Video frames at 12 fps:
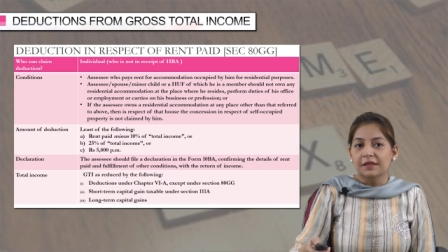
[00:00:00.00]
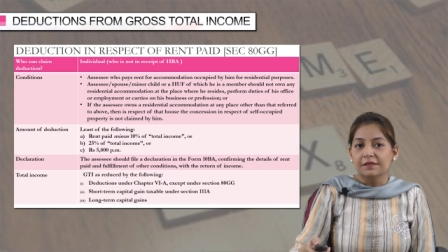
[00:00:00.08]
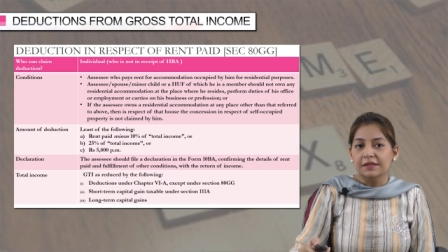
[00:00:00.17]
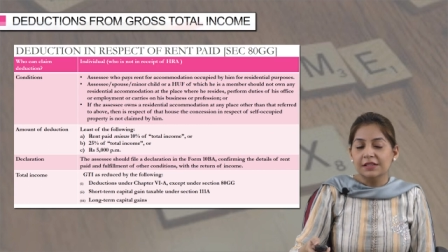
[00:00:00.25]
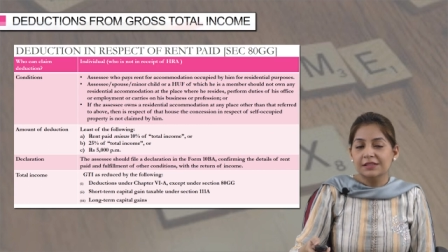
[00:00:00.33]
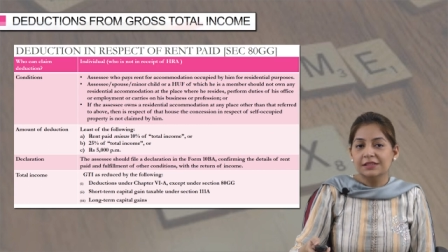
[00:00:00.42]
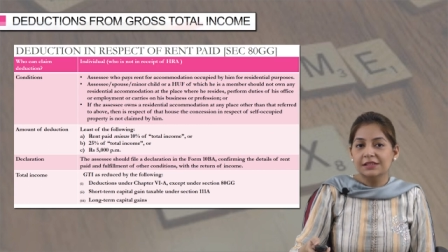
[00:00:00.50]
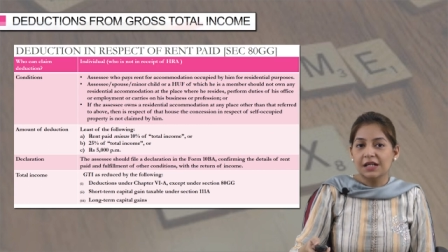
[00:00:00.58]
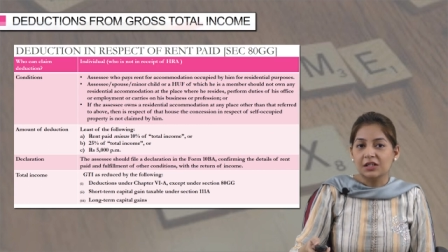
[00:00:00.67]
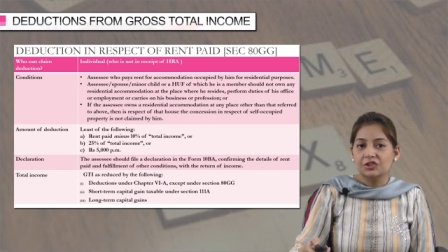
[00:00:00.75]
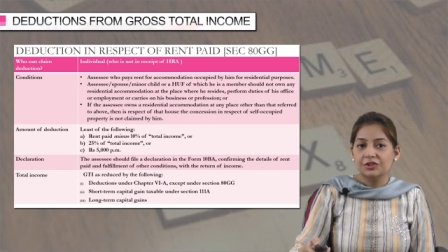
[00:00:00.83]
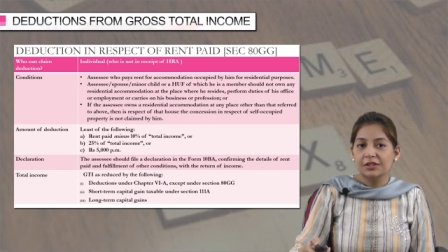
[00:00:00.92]
This
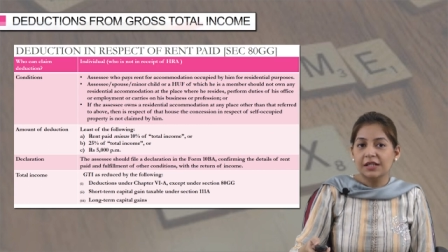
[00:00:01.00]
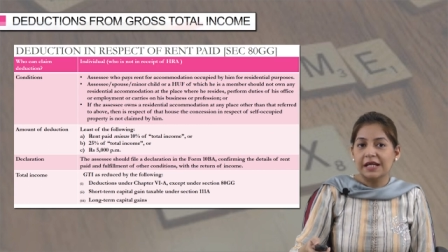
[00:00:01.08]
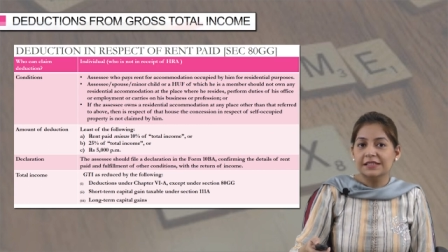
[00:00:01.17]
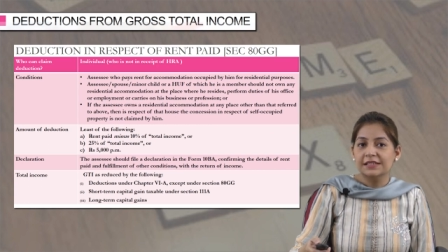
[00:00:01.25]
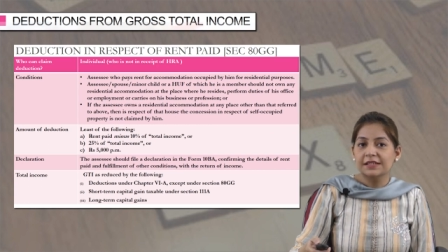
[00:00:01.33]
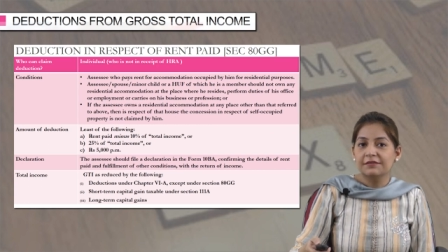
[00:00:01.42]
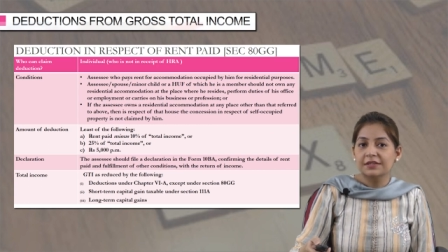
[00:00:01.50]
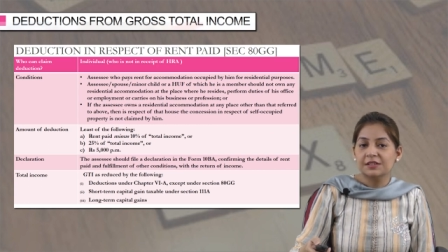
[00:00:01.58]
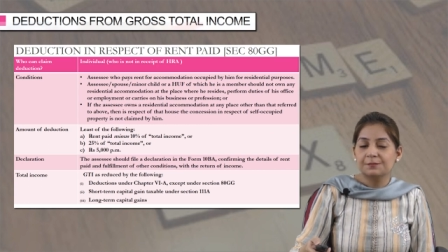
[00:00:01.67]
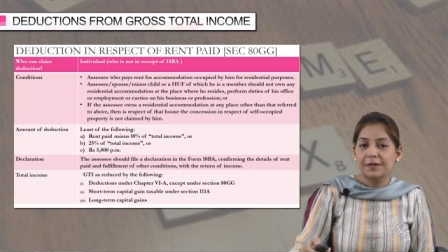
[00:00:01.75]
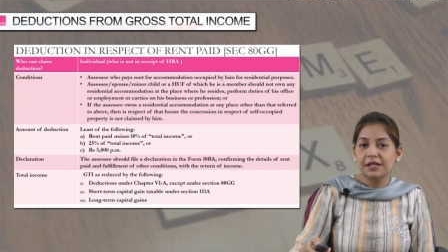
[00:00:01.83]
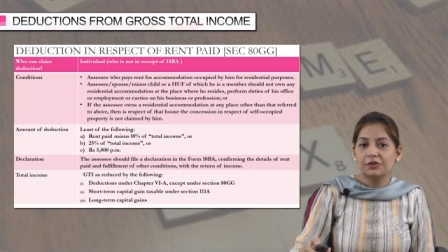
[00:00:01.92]
deduction is in
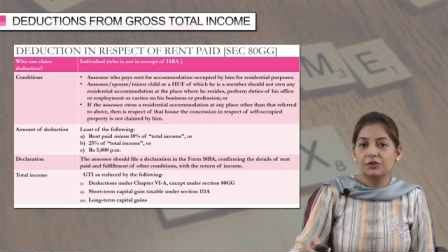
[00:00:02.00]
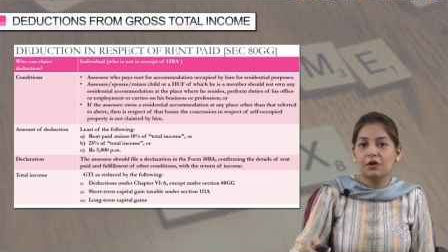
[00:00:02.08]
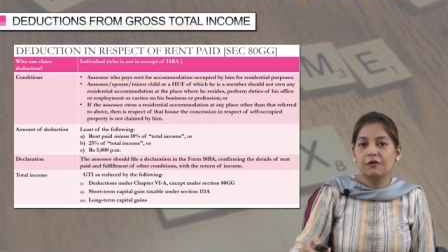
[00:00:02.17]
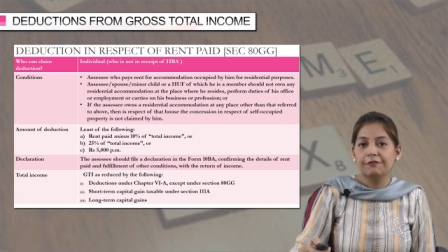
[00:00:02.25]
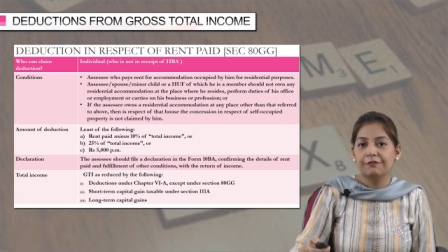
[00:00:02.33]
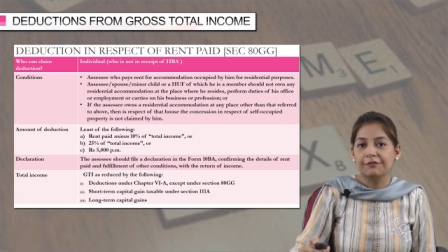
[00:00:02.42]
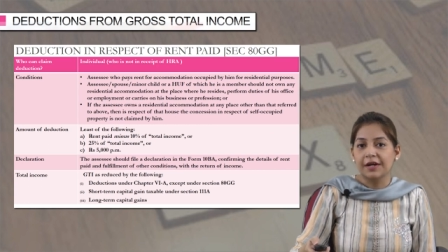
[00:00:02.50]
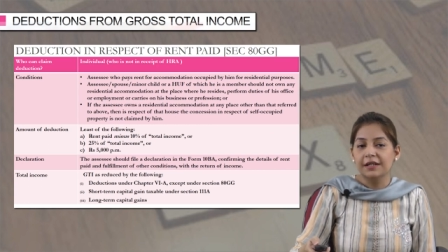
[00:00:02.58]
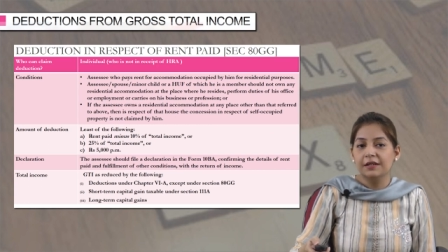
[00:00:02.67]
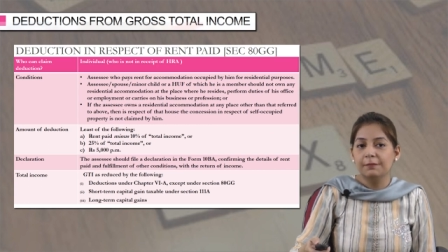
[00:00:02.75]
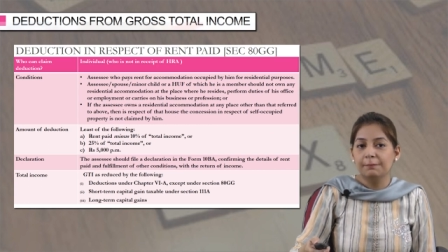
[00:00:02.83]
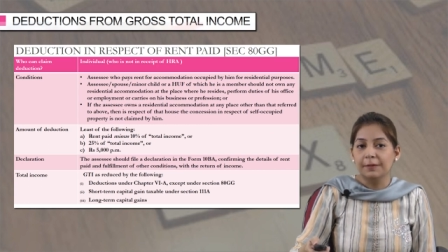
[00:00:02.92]
respect of
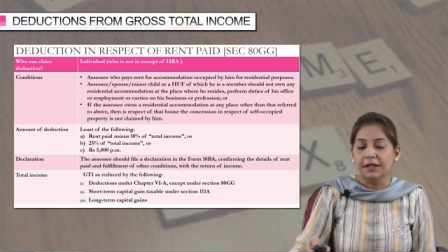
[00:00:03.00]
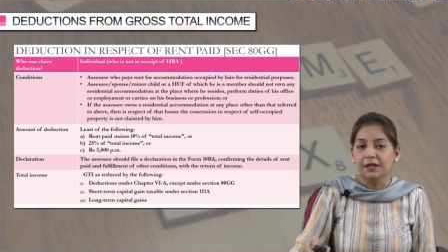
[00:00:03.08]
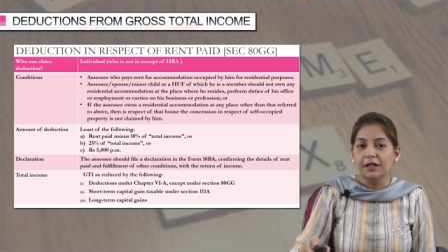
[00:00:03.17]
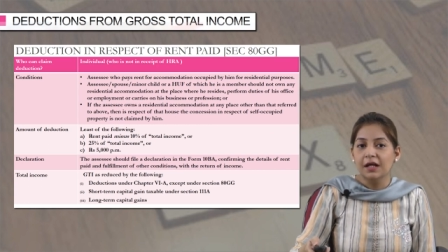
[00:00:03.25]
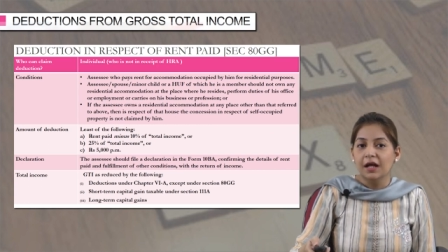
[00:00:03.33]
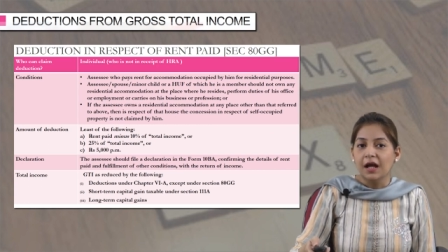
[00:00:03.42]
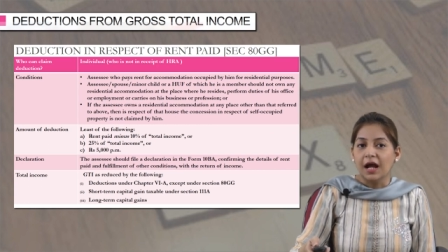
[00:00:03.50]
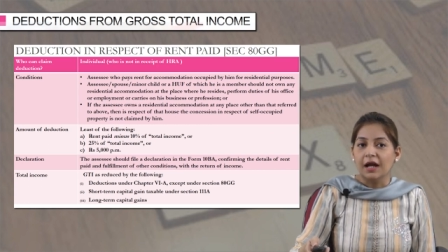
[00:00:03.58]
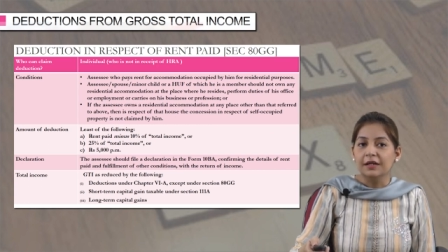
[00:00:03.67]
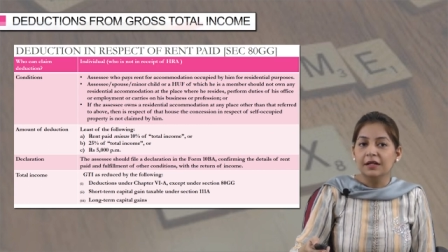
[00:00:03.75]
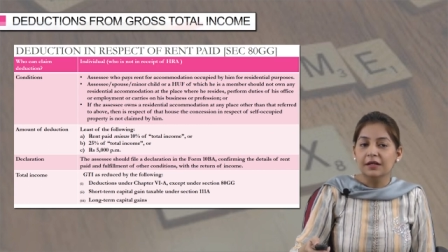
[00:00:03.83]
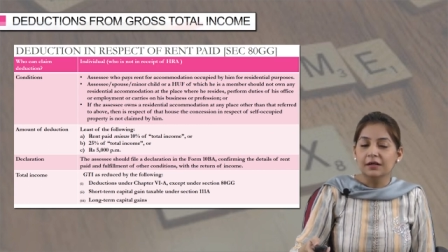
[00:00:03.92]
rent paid
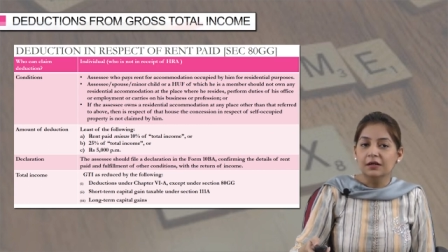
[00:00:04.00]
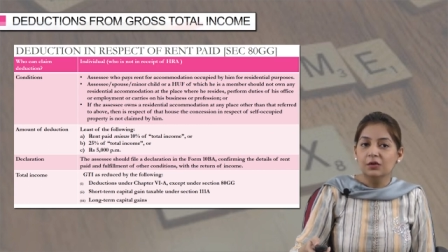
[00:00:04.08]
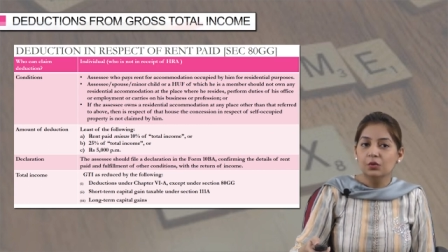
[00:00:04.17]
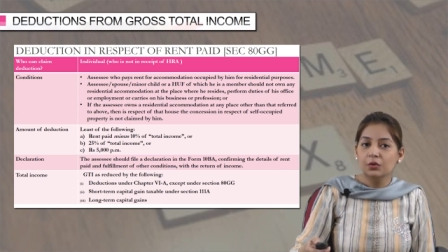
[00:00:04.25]
and here